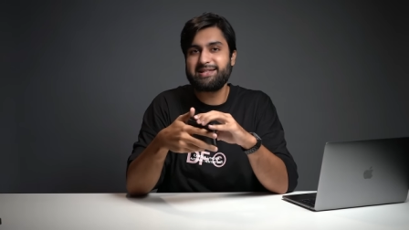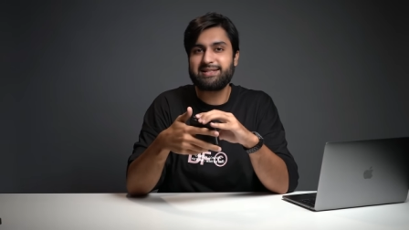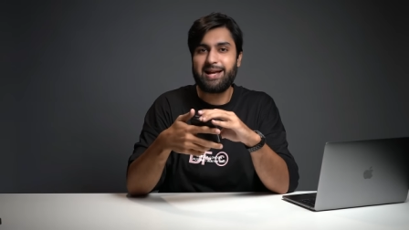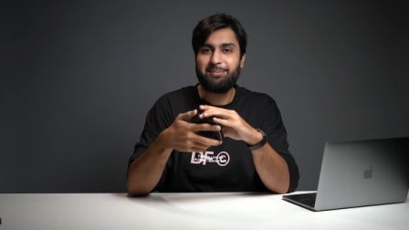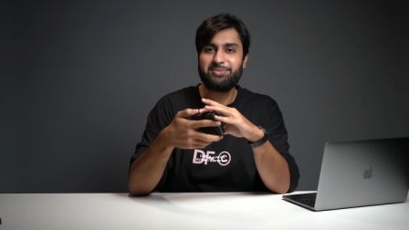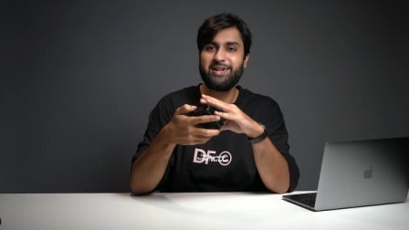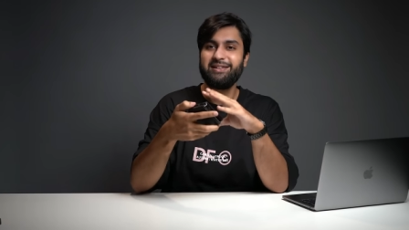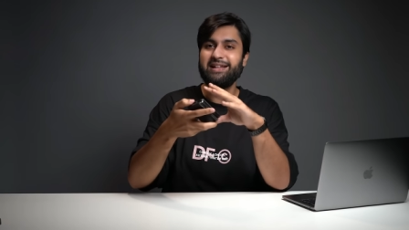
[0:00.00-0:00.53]

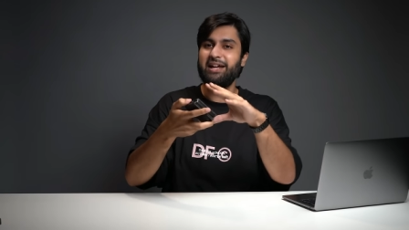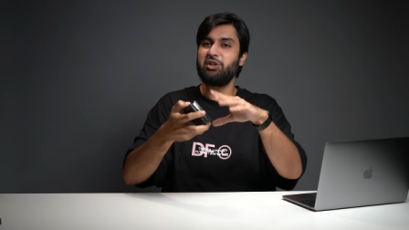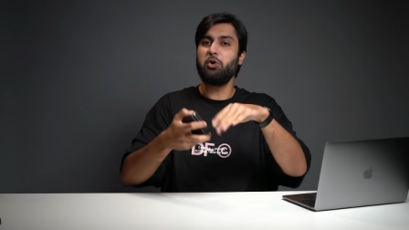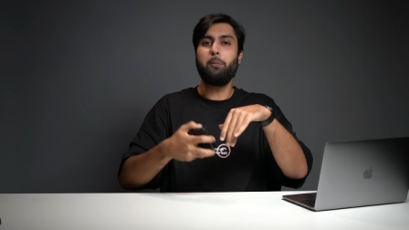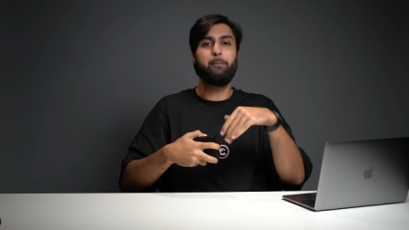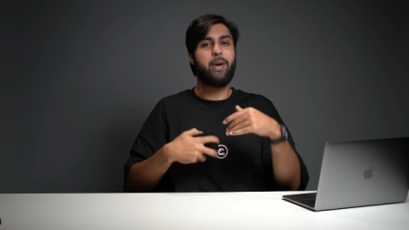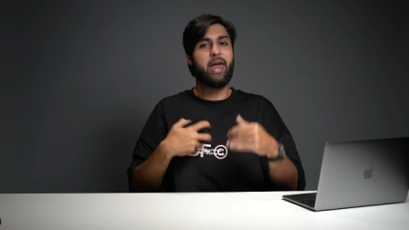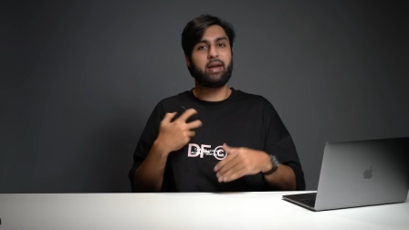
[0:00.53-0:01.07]
something that you
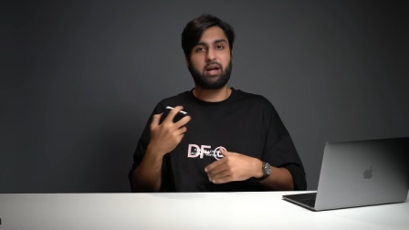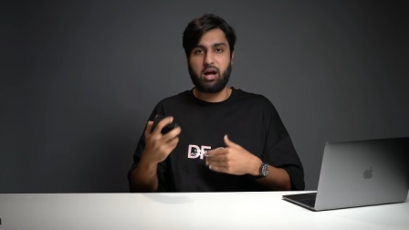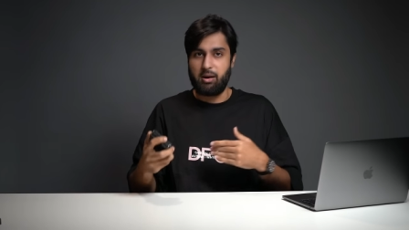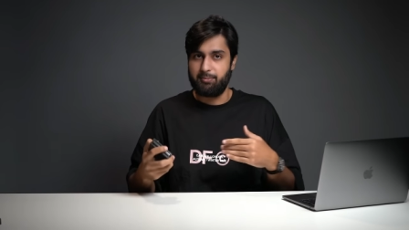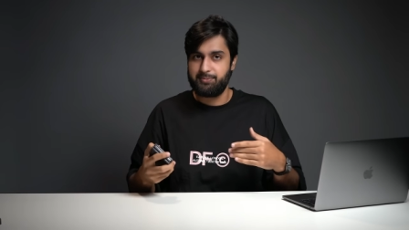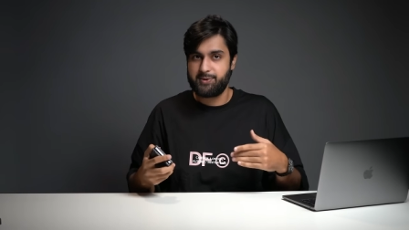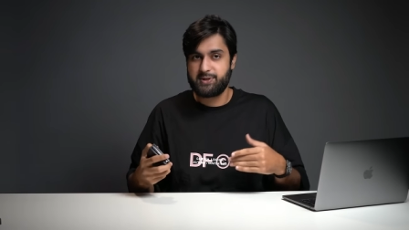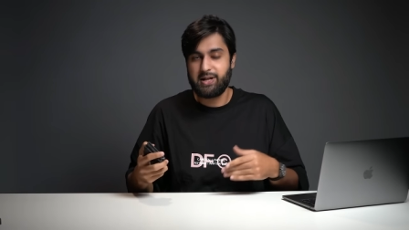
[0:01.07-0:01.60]
pick
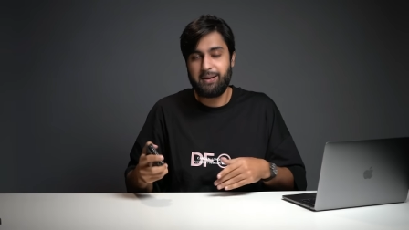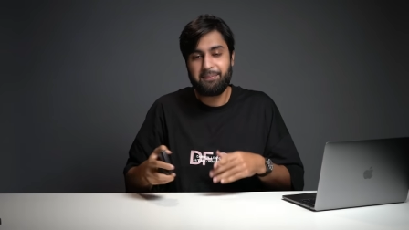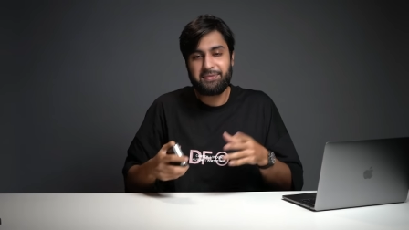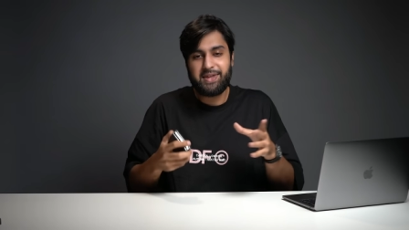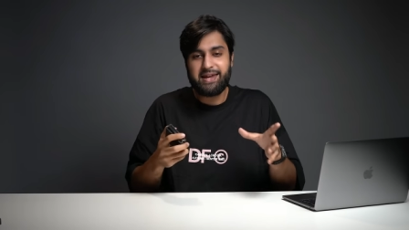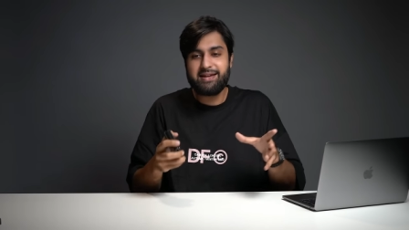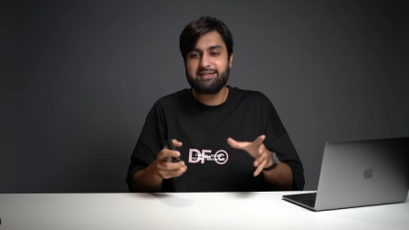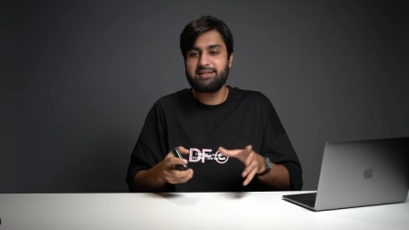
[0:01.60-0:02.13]
up. Some
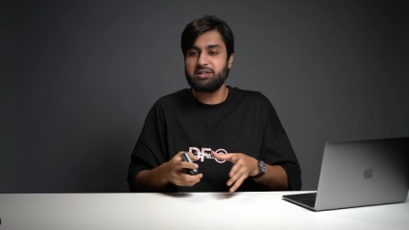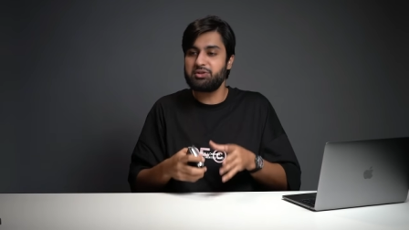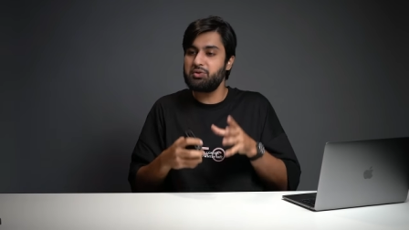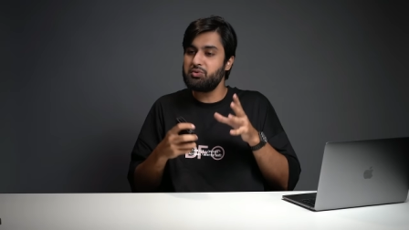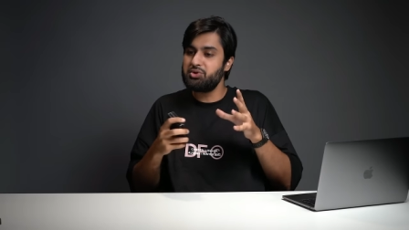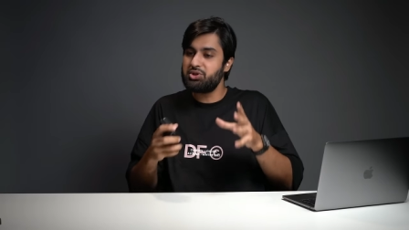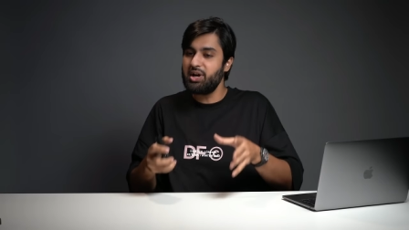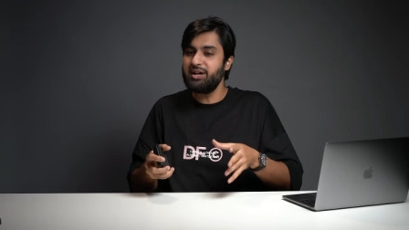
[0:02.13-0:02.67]
things that
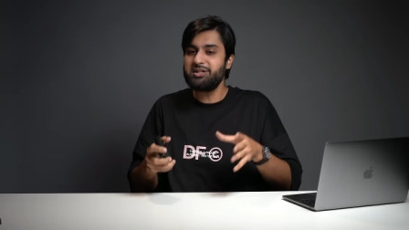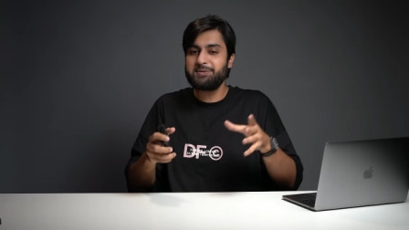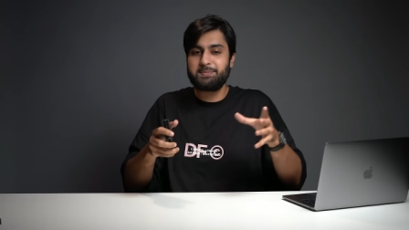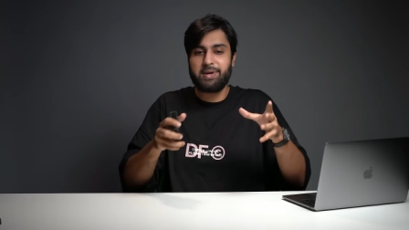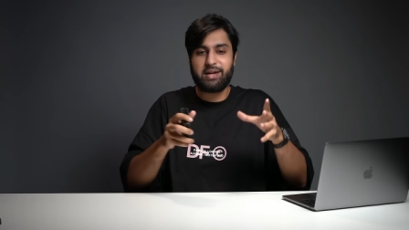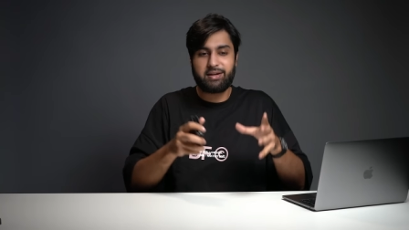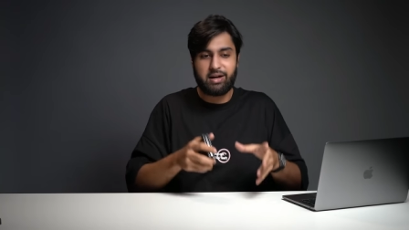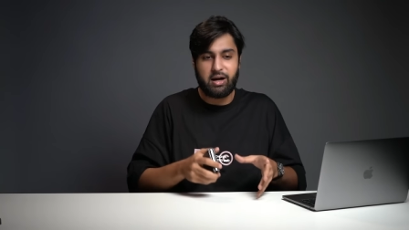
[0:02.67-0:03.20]
you just
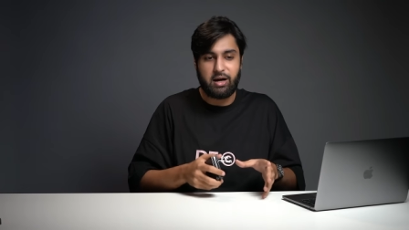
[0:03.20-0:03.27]
pick